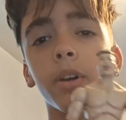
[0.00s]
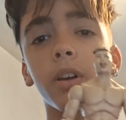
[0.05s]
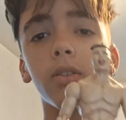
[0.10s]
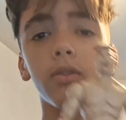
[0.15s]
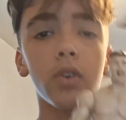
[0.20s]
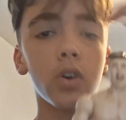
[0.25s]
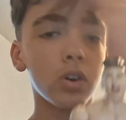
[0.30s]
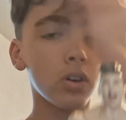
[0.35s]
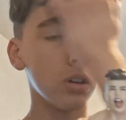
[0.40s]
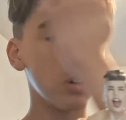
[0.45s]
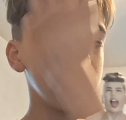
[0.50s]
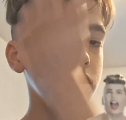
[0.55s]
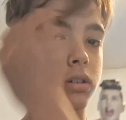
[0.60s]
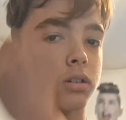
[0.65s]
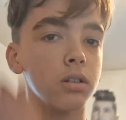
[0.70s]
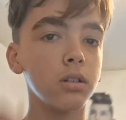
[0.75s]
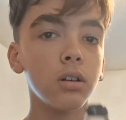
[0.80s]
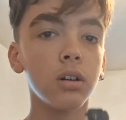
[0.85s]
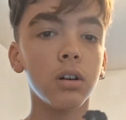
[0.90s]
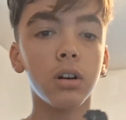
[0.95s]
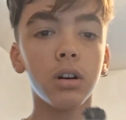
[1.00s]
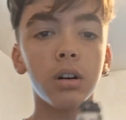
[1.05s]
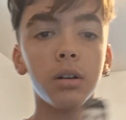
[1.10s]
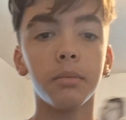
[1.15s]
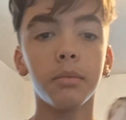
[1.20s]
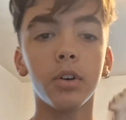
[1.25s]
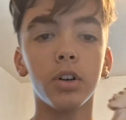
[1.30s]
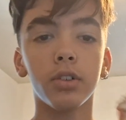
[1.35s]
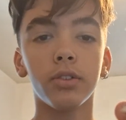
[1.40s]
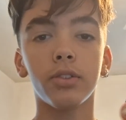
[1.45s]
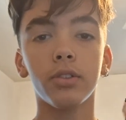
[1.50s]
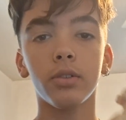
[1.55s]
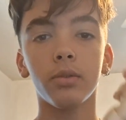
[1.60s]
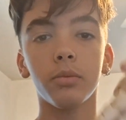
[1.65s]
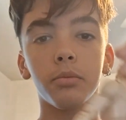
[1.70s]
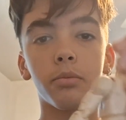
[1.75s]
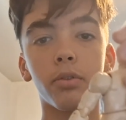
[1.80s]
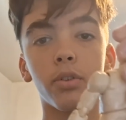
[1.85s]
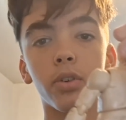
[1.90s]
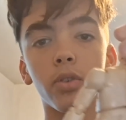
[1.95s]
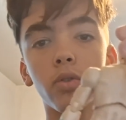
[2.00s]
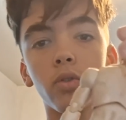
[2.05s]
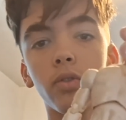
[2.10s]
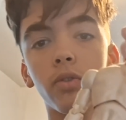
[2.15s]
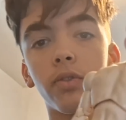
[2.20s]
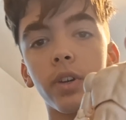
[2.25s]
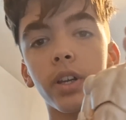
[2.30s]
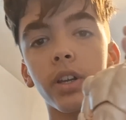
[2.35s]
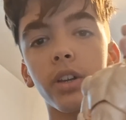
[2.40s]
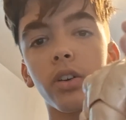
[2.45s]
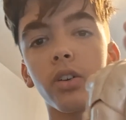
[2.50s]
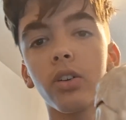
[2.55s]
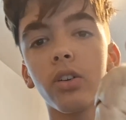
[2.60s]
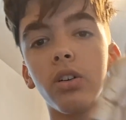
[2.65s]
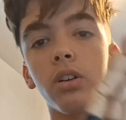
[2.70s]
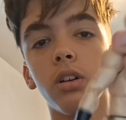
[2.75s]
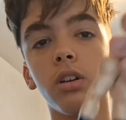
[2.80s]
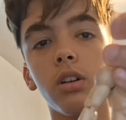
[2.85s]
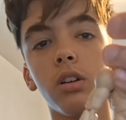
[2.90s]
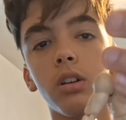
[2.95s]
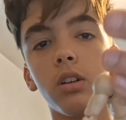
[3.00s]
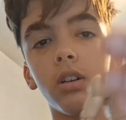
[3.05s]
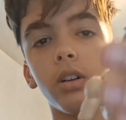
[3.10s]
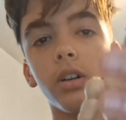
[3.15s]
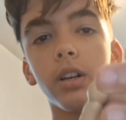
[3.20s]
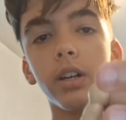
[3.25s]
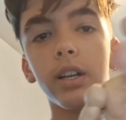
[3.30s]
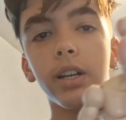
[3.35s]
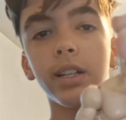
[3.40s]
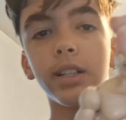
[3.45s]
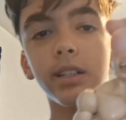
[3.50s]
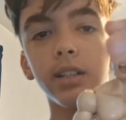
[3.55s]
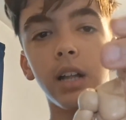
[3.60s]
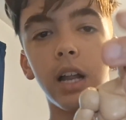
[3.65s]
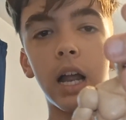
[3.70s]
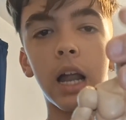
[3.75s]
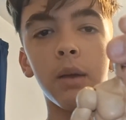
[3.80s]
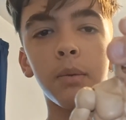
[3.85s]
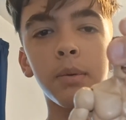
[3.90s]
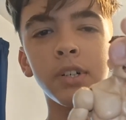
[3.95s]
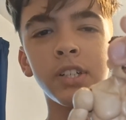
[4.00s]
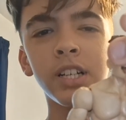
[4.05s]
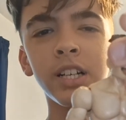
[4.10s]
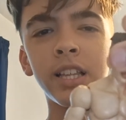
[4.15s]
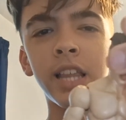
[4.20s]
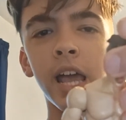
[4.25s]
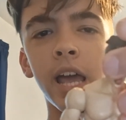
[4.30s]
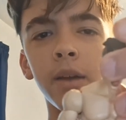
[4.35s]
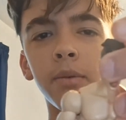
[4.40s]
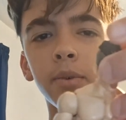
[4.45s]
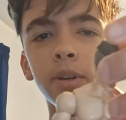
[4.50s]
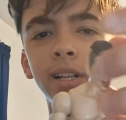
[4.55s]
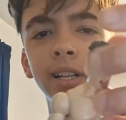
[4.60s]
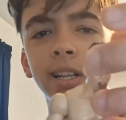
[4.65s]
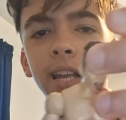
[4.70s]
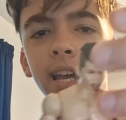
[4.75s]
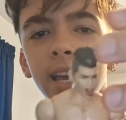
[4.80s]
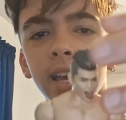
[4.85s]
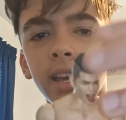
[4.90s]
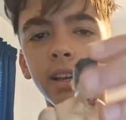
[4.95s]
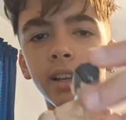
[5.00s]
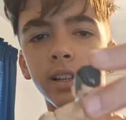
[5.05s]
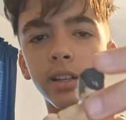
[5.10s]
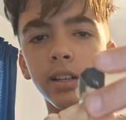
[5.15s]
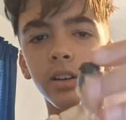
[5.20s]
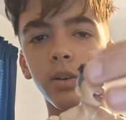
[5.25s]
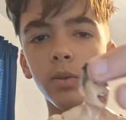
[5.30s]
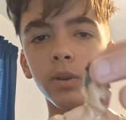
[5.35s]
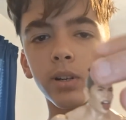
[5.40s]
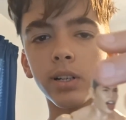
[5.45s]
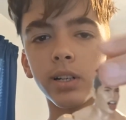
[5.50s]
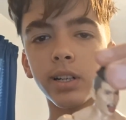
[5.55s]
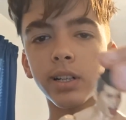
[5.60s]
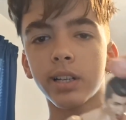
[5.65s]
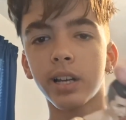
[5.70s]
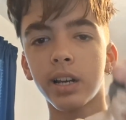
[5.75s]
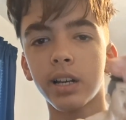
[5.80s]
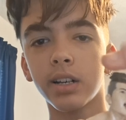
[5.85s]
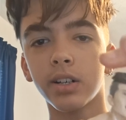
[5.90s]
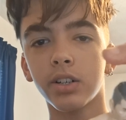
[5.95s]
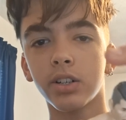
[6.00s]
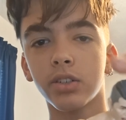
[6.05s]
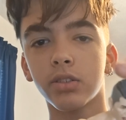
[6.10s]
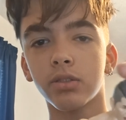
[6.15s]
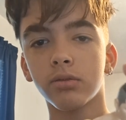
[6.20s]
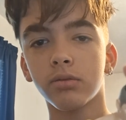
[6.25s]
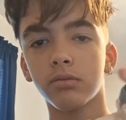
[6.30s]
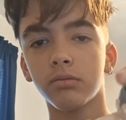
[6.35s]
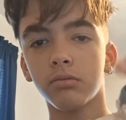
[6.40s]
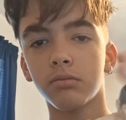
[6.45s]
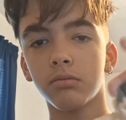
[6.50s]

Guevara. Also pretty cool figure. I wish his head would stay because it always is kind of just,